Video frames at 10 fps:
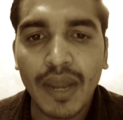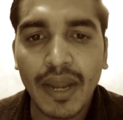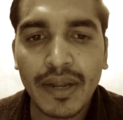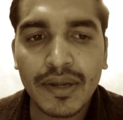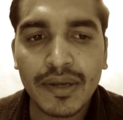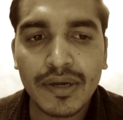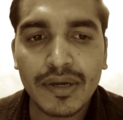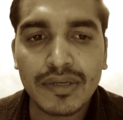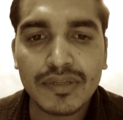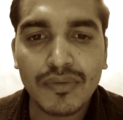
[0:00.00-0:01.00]
and
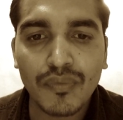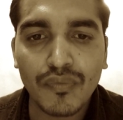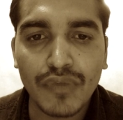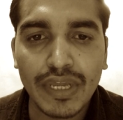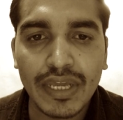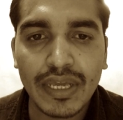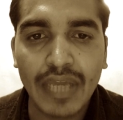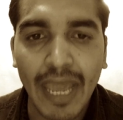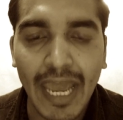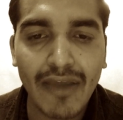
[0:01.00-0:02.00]

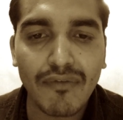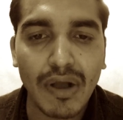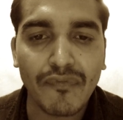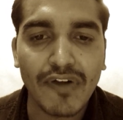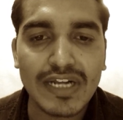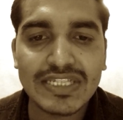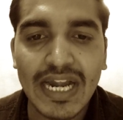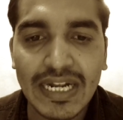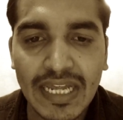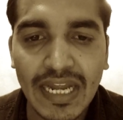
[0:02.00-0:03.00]
we have a
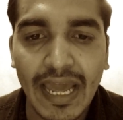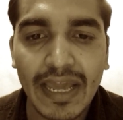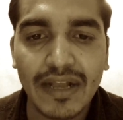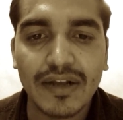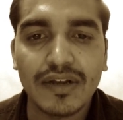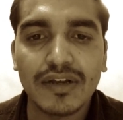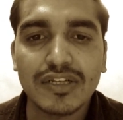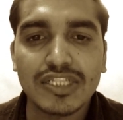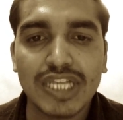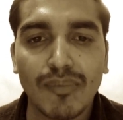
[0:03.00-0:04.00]
functionality like
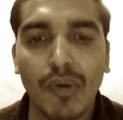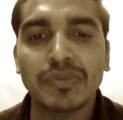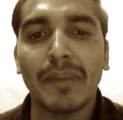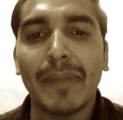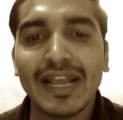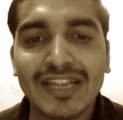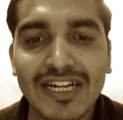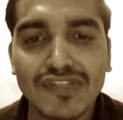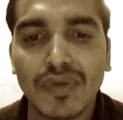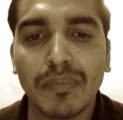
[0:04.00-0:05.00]
some of the
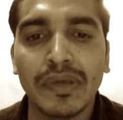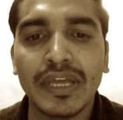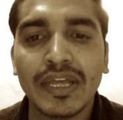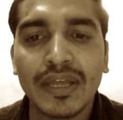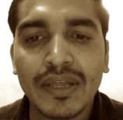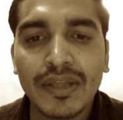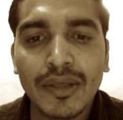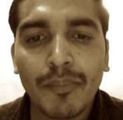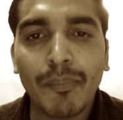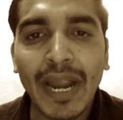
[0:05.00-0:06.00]
methods will be
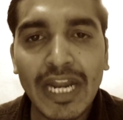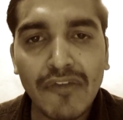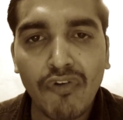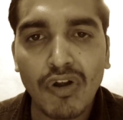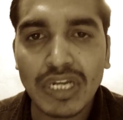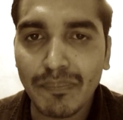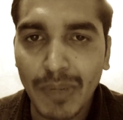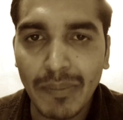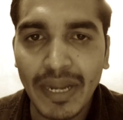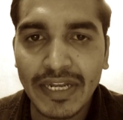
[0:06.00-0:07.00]
by default
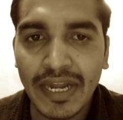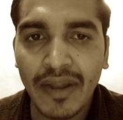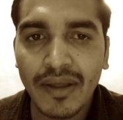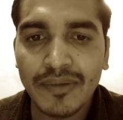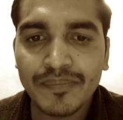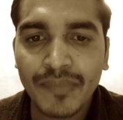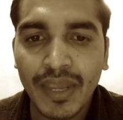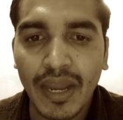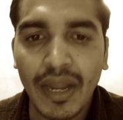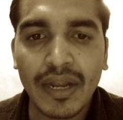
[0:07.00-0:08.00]
implemented
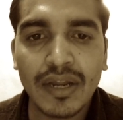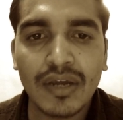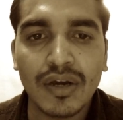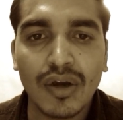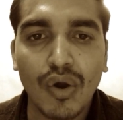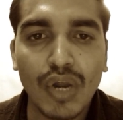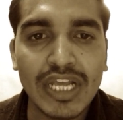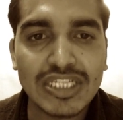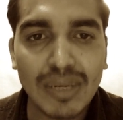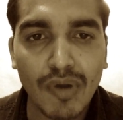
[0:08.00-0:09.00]
and
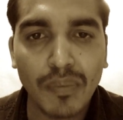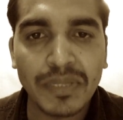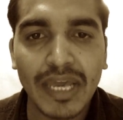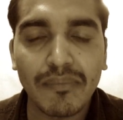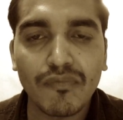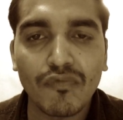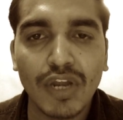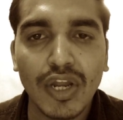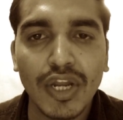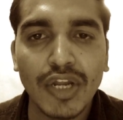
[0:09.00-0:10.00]
only some of them
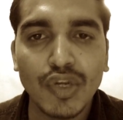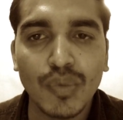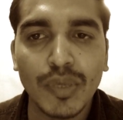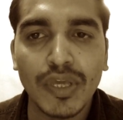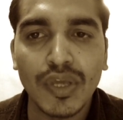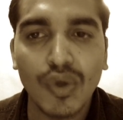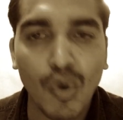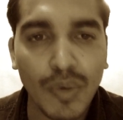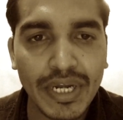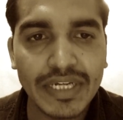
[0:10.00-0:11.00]
will need to be
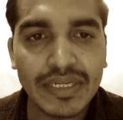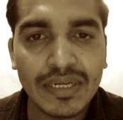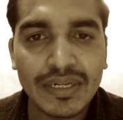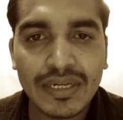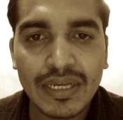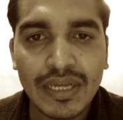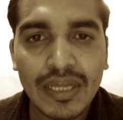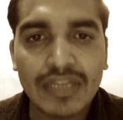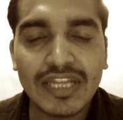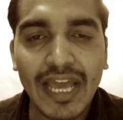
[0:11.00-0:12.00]
overridden,
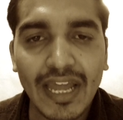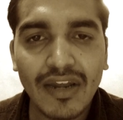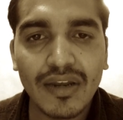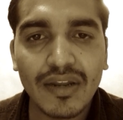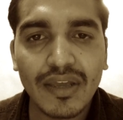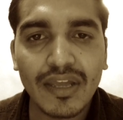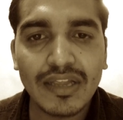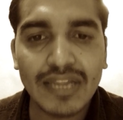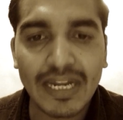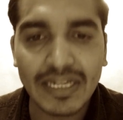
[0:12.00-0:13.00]
then
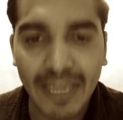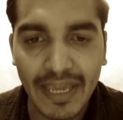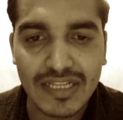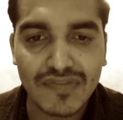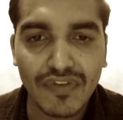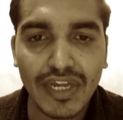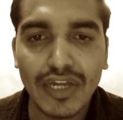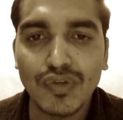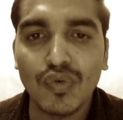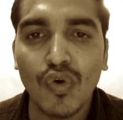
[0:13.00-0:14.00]
in that case we
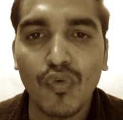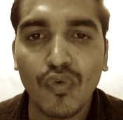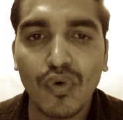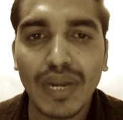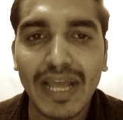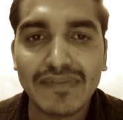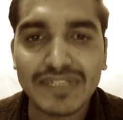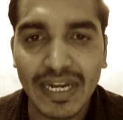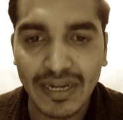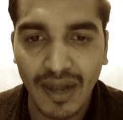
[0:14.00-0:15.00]
need to go for
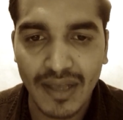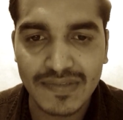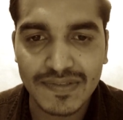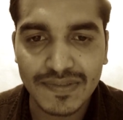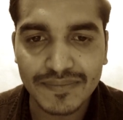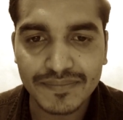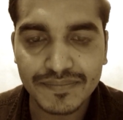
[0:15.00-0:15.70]
abstract class.